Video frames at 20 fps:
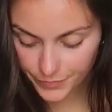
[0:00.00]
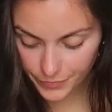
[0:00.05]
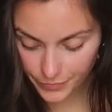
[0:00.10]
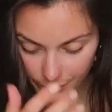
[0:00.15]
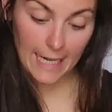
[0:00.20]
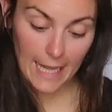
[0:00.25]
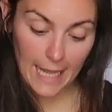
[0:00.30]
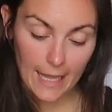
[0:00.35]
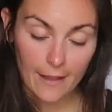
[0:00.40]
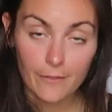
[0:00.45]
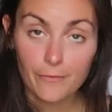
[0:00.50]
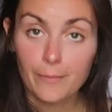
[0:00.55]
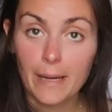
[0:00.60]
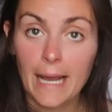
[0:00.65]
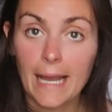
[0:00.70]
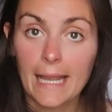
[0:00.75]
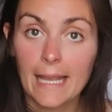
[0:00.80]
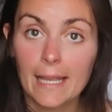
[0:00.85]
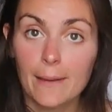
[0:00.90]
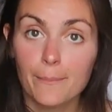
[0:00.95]
Then I have
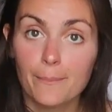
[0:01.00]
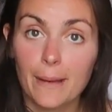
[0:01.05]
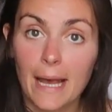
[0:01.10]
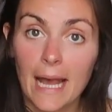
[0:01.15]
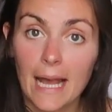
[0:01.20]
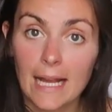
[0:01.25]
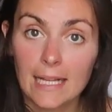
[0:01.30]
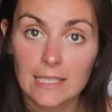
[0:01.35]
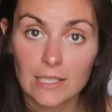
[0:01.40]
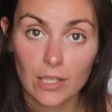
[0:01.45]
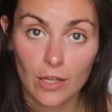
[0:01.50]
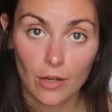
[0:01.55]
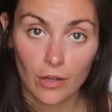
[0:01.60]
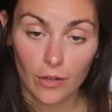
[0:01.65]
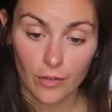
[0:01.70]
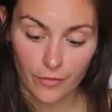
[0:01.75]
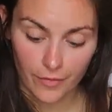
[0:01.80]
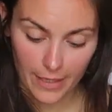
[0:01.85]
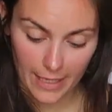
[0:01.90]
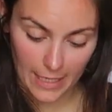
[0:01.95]
my bags
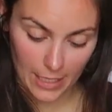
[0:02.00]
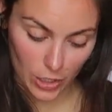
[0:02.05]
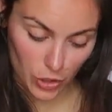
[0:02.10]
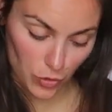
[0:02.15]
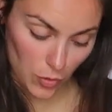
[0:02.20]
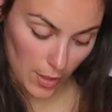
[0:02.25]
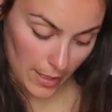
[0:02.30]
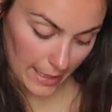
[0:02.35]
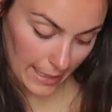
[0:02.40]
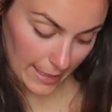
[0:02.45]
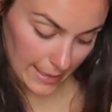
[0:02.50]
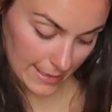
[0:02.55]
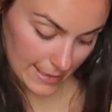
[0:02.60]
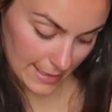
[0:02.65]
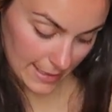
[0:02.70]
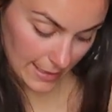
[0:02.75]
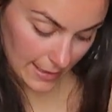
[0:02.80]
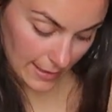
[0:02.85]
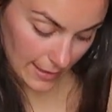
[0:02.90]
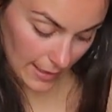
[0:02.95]
of
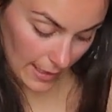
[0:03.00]
electronics,